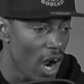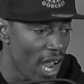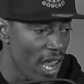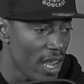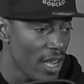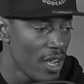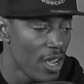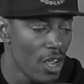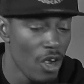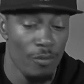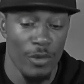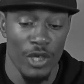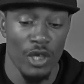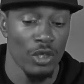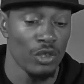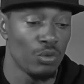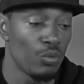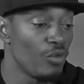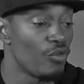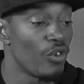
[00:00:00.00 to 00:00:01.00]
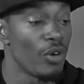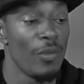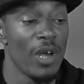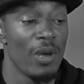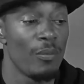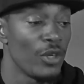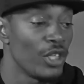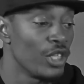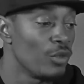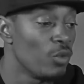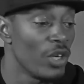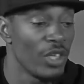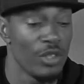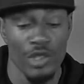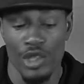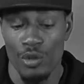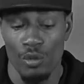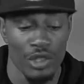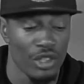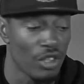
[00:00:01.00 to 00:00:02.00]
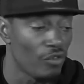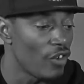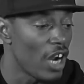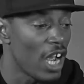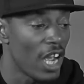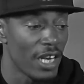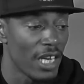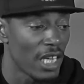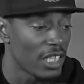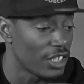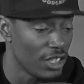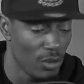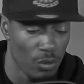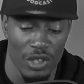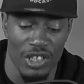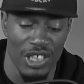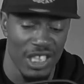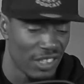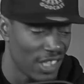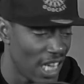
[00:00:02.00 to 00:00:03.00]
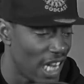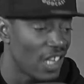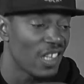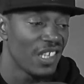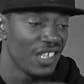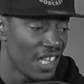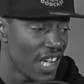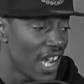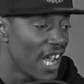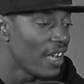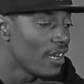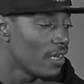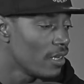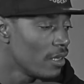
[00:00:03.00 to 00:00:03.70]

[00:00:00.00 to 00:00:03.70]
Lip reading: Why? Because we remember you when you was around us, it was exactly that.